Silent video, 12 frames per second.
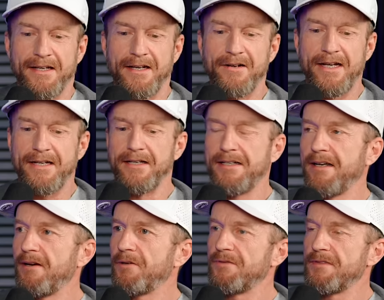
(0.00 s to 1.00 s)
All right, and
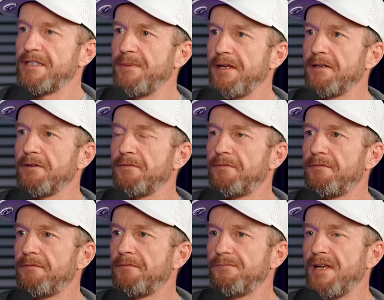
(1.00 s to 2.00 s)
uh, speaking
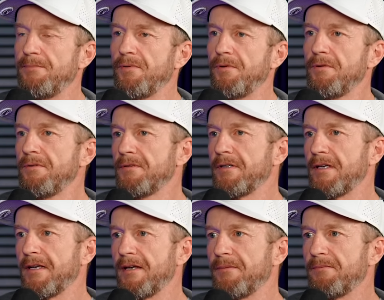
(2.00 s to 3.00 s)
of people
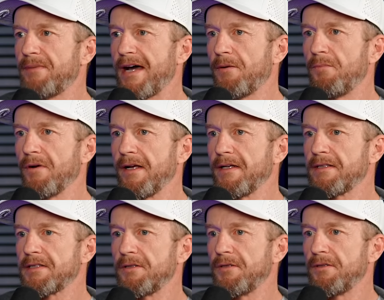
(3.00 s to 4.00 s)
and paddle
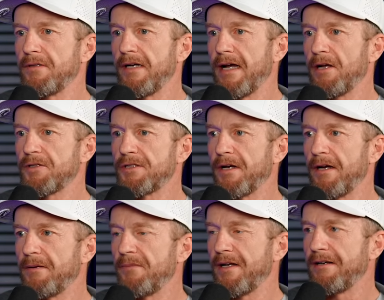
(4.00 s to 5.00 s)
brands, so
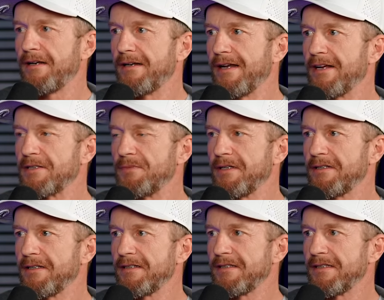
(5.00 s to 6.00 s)
Alshon made an announcement
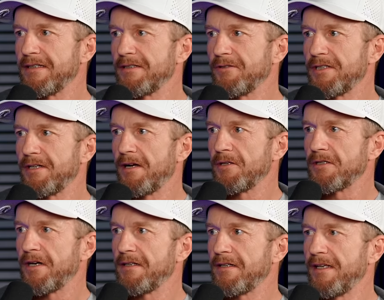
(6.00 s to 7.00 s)
that uh, Christian
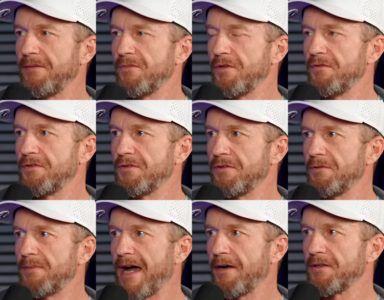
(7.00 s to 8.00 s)
Alshon that he moved to
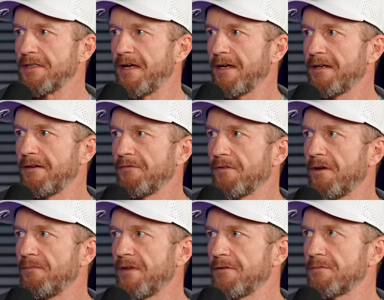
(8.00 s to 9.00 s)
PaddleTek
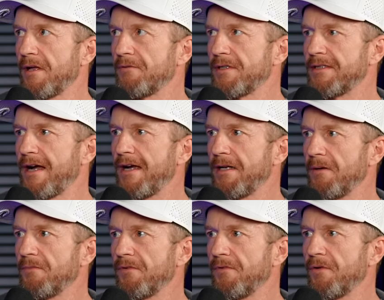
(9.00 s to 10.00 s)
from he was playing with
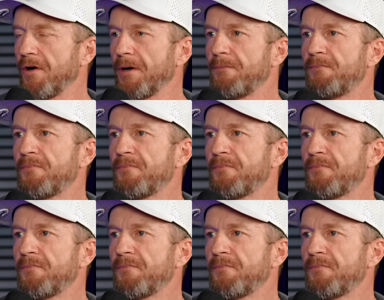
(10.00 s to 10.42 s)
Diadem before,